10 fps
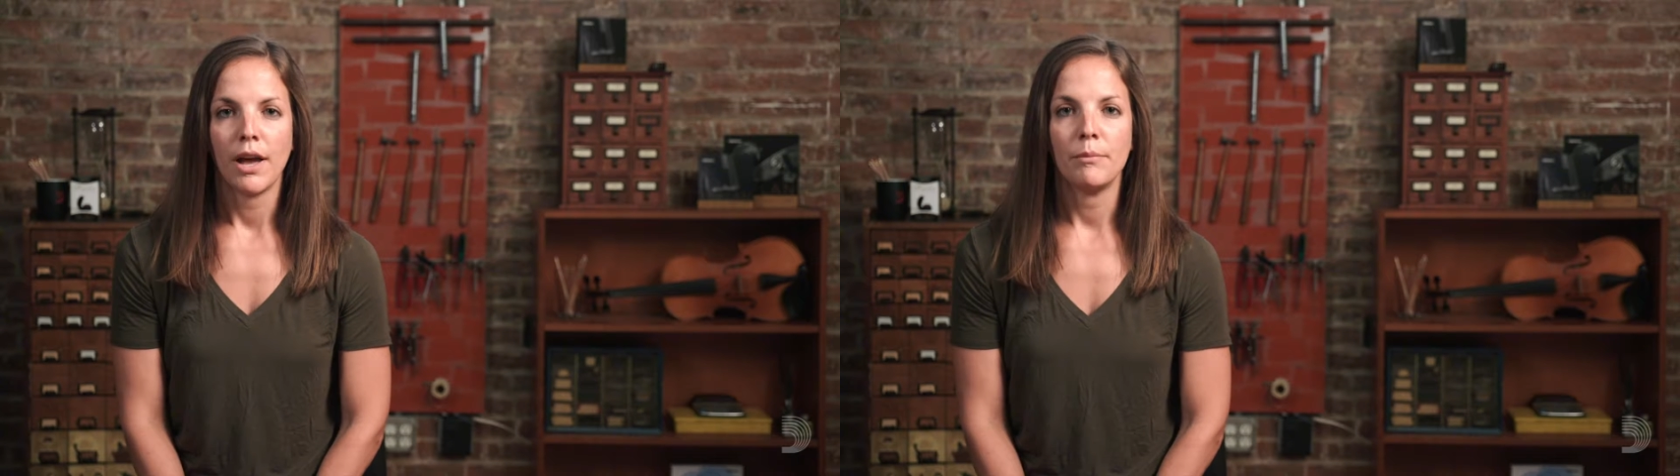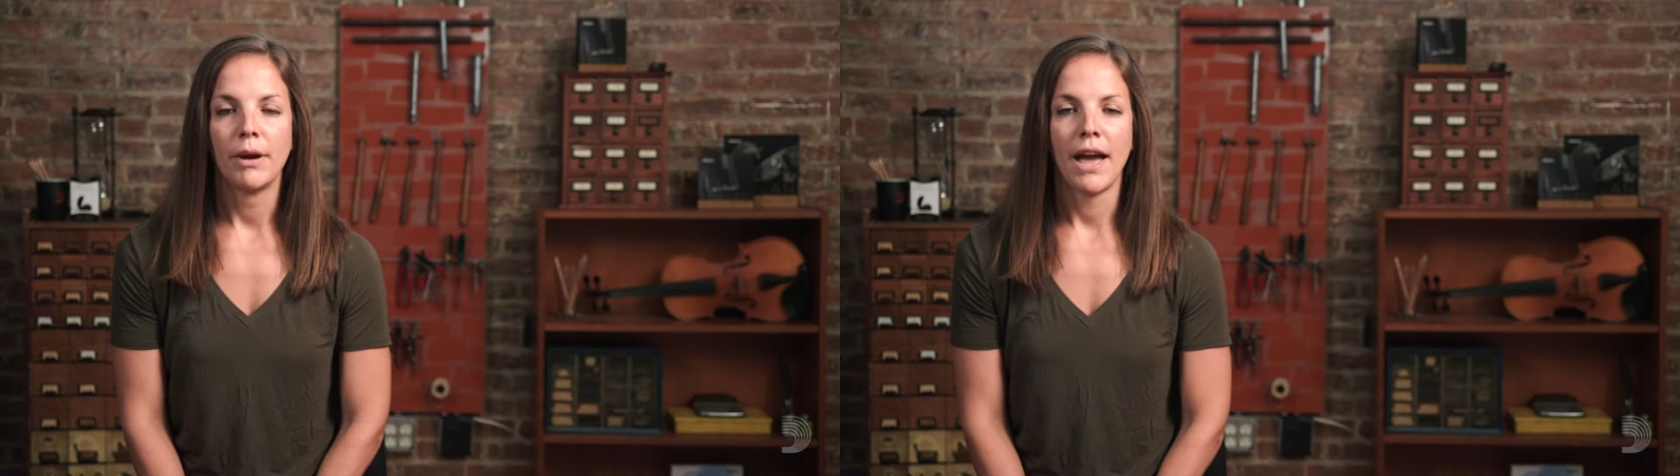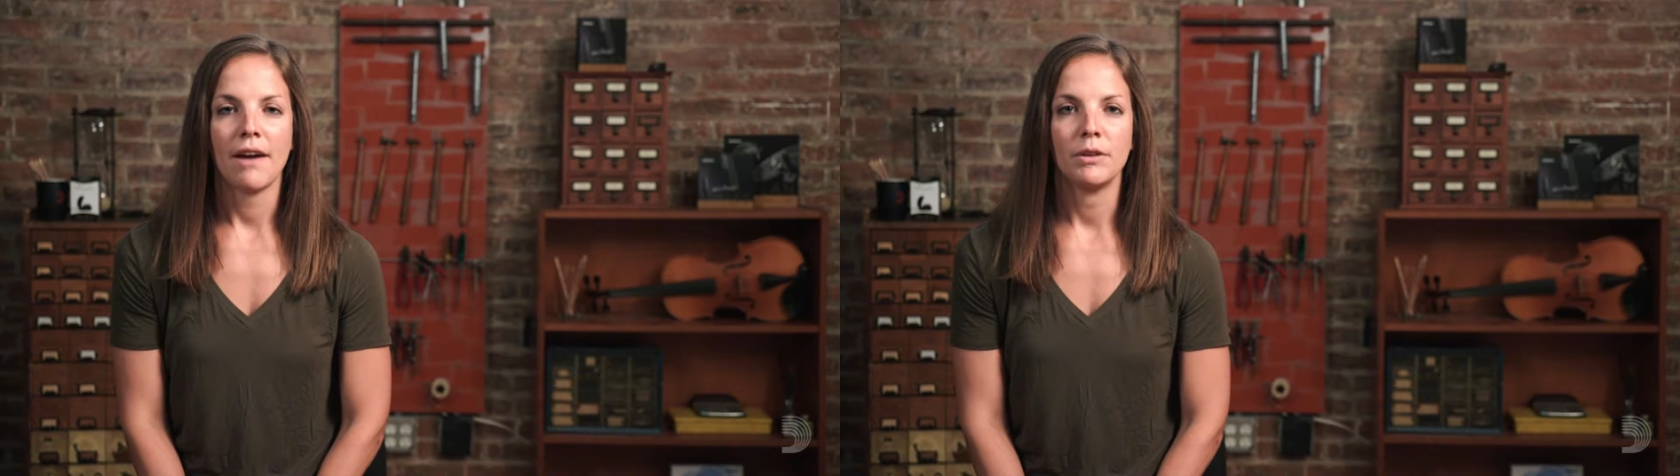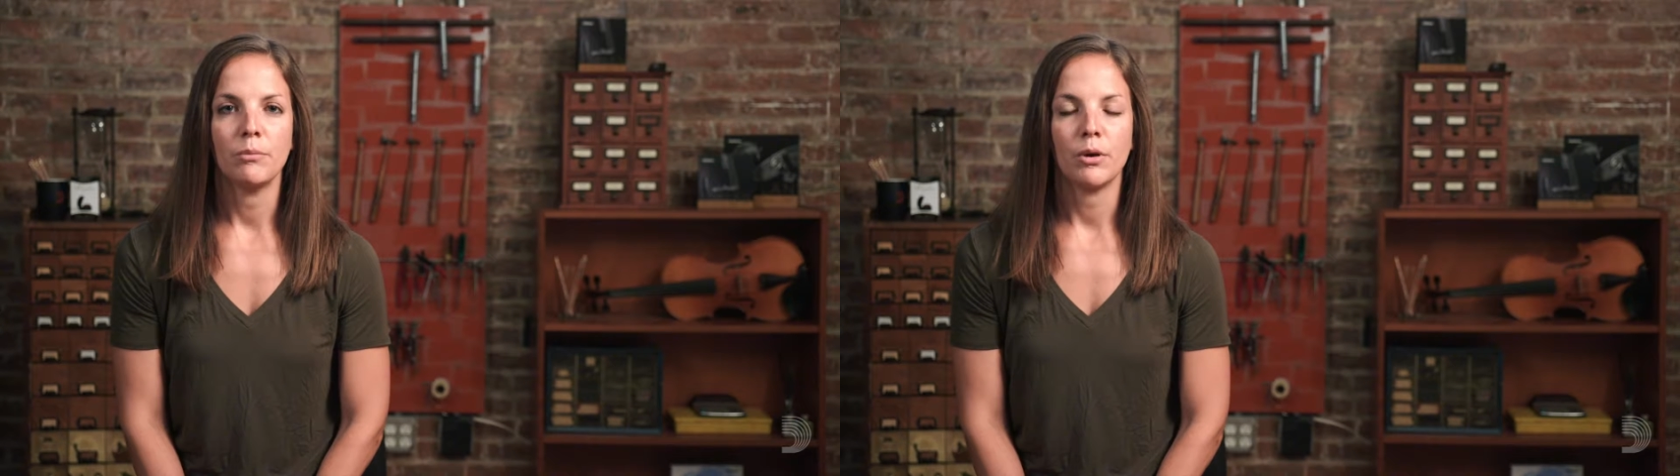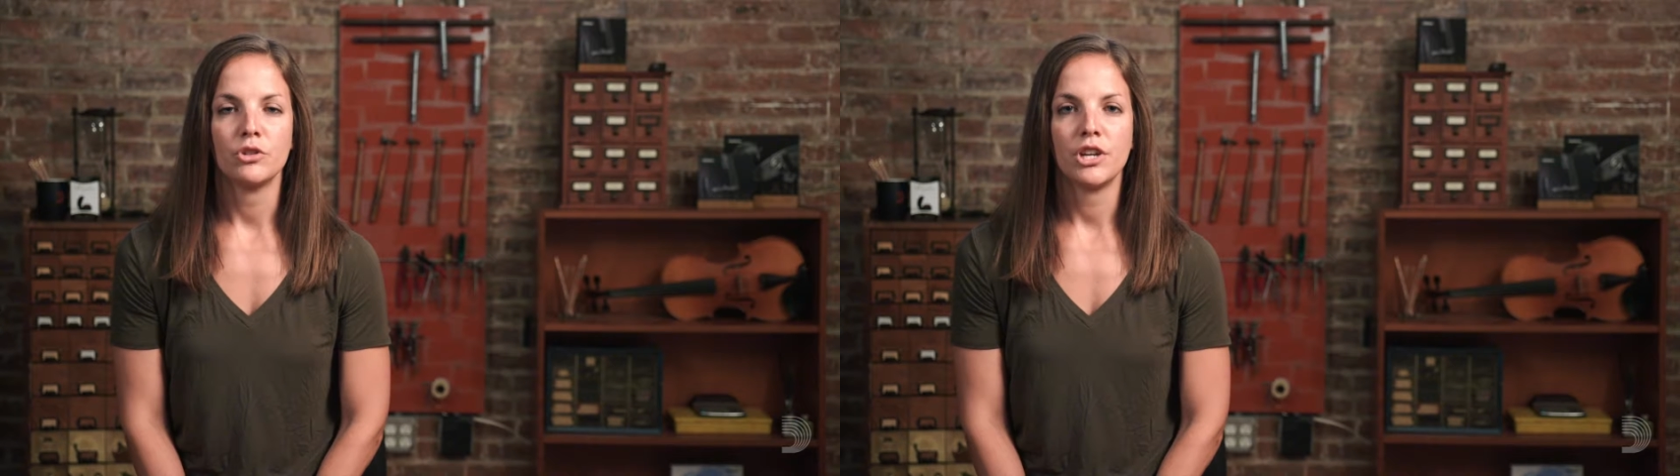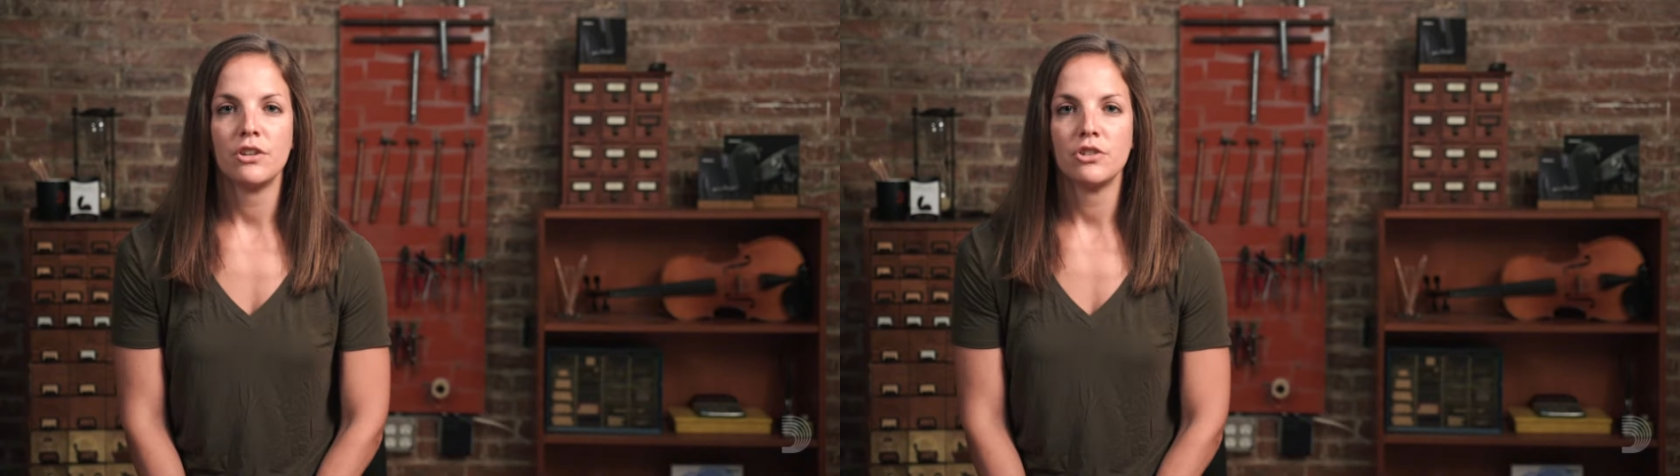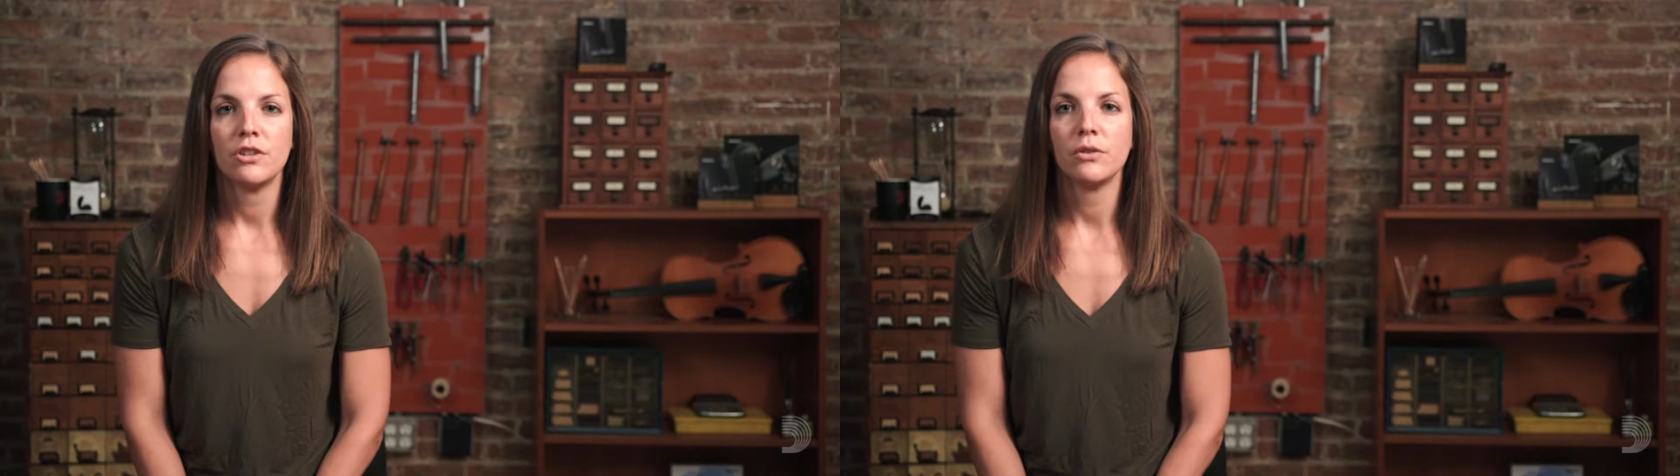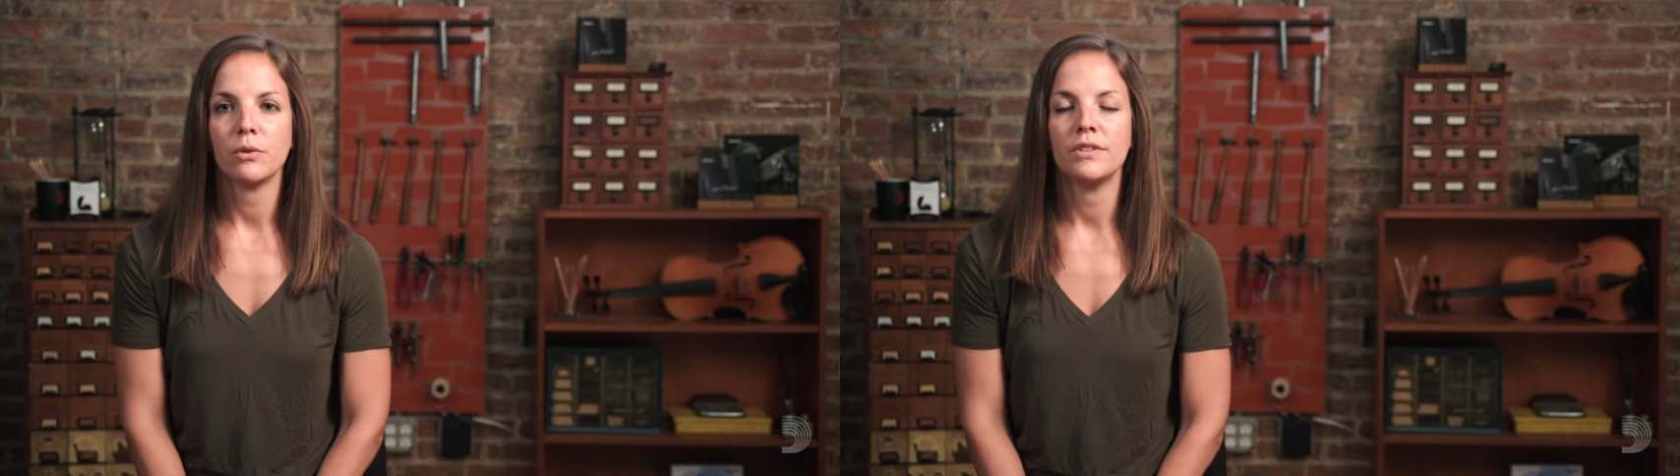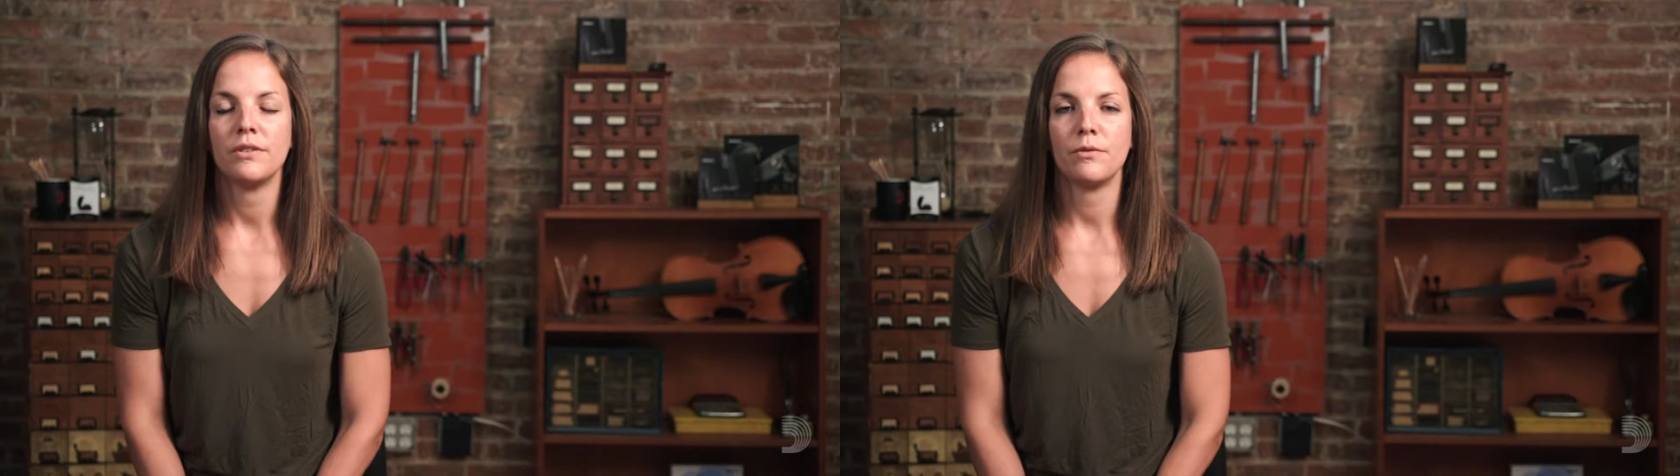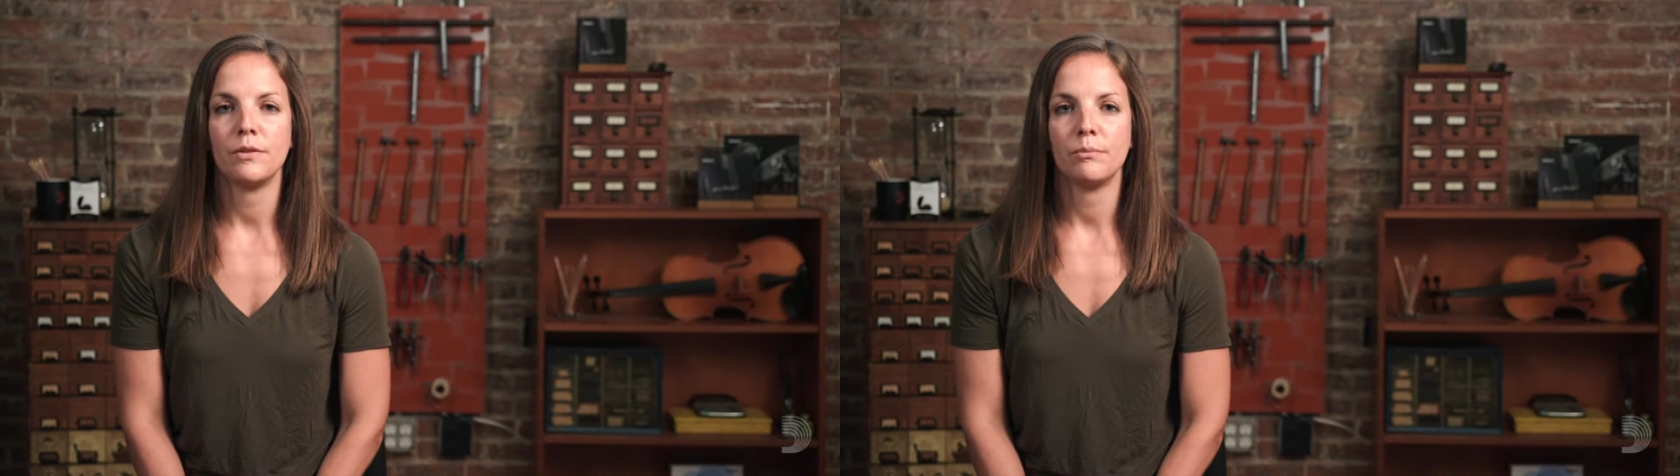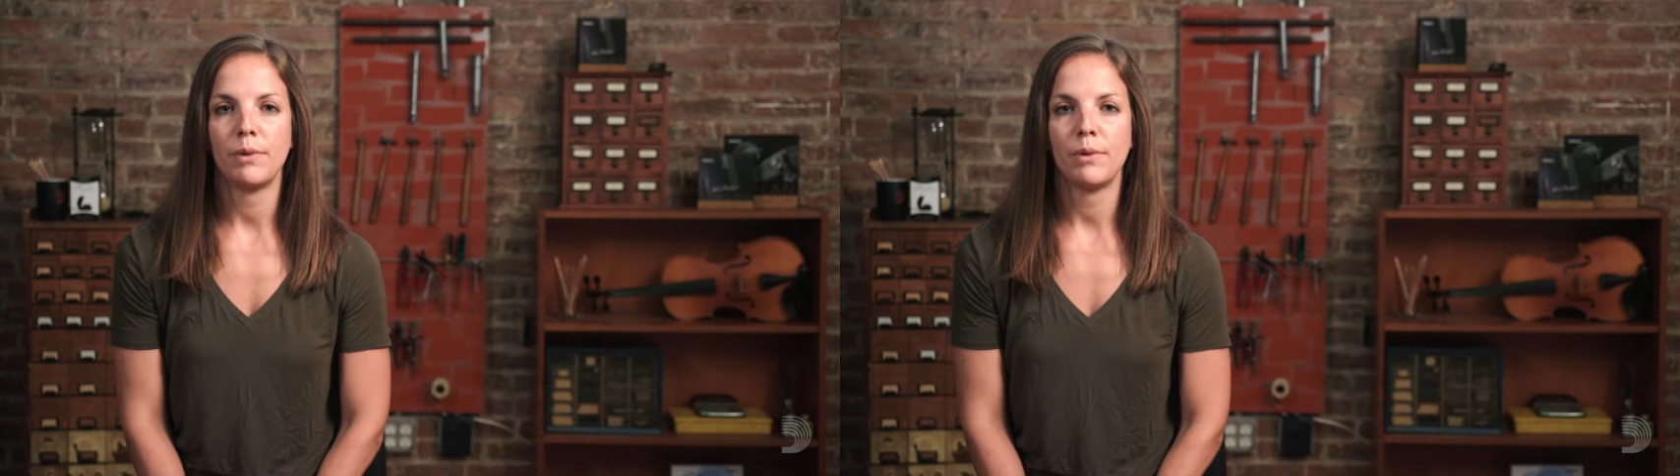and by having bow changes or different